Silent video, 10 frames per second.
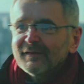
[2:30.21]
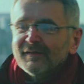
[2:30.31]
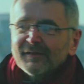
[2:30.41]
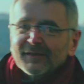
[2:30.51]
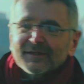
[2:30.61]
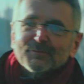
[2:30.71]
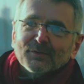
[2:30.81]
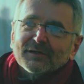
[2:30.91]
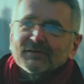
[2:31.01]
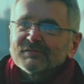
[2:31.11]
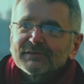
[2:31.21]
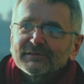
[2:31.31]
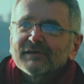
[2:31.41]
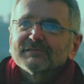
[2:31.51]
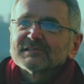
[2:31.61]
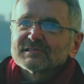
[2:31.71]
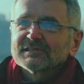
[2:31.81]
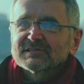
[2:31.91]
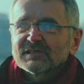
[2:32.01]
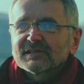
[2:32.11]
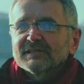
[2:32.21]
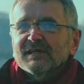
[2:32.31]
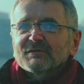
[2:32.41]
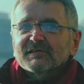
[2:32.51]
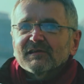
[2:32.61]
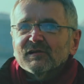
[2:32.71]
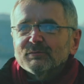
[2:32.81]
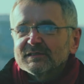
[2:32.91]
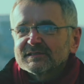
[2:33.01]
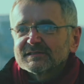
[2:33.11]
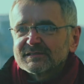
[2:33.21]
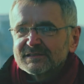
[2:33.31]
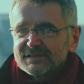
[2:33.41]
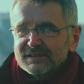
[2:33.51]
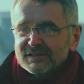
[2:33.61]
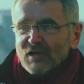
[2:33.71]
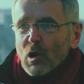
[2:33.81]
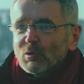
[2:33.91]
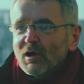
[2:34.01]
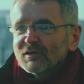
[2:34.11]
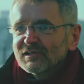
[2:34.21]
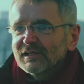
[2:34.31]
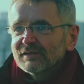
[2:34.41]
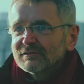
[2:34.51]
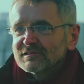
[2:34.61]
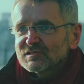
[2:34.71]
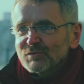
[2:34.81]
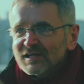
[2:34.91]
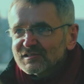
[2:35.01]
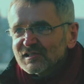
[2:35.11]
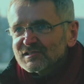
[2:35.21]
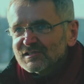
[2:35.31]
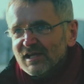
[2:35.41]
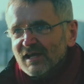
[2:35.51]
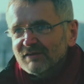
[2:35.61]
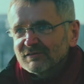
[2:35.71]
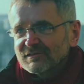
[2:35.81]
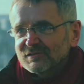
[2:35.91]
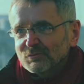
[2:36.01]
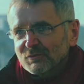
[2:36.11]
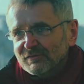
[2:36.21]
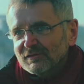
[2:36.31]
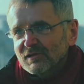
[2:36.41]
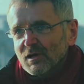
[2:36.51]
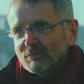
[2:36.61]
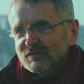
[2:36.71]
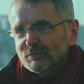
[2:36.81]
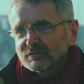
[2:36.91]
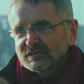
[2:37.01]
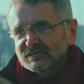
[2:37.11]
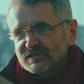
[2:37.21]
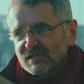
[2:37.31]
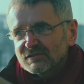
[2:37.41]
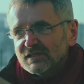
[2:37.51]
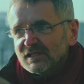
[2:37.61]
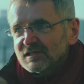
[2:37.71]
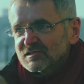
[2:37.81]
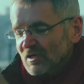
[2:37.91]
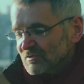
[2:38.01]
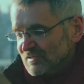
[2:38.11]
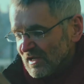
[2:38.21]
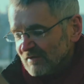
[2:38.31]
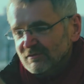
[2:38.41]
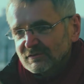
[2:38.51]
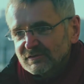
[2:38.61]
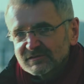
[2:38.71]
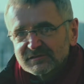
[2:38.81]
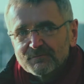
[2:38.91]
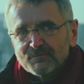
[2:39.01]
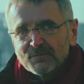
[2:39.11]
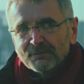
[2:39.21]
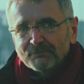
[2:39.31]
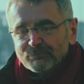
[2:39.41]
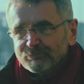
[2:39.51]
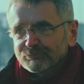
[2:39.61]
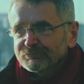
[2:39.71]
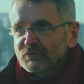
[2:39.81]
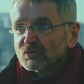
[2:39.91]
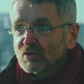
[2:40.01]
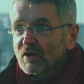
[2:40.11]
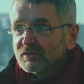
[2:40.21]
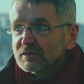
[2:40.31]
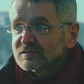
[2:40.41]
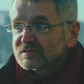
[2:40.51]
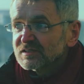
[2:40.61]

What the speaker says: But if you go to see a psychodynamic therapist, the whole idea is to access the areas that we feel uncomfortable. Because it's those areas. When